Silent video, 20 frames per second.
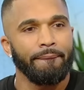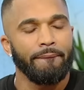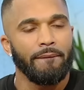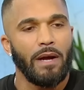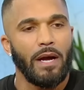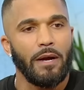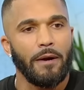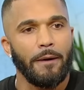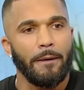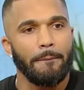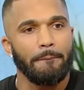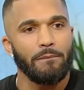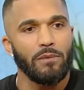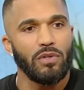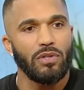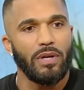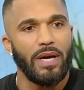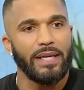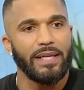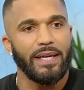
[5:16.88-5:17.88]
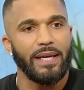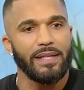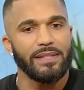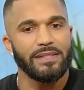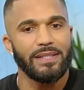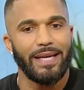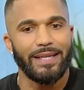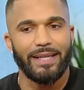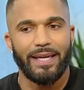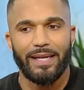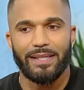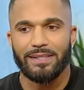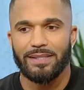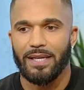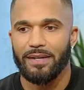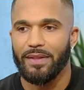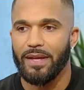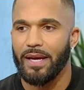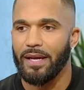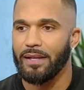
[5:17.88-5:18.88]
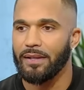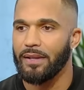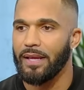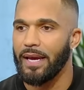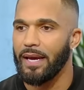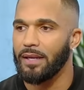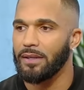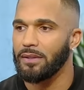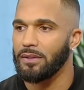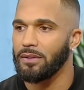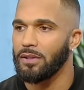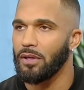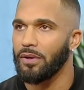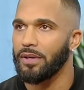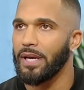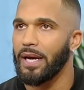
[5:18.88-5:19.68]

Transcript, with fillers: Um, you know, I can't I can't say that that, you know, in